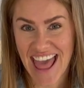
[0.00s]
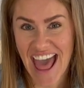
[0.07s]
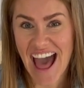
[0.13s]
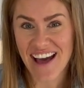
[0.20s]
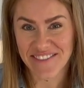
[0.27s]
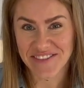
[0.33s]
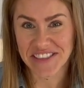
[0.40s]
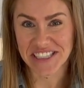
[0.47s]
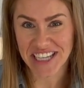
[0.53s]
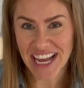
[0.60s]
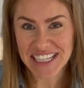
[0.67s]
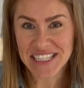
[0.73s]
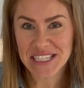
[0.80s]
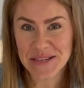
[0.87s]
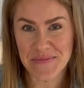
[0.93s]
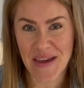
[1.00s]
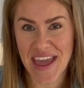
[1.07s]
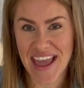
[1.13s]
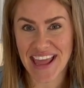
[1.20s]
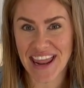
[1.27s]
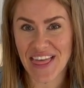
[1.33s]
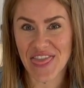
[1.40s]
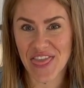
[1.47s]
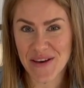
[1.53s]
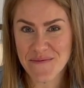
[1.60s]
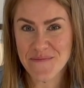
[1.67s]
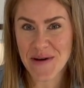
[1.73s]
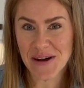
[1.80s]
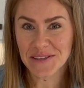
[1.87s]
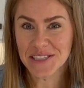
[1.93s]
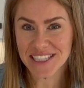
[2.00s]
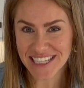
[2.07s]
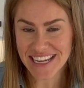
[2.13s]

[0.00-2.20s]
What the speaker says: have just made the most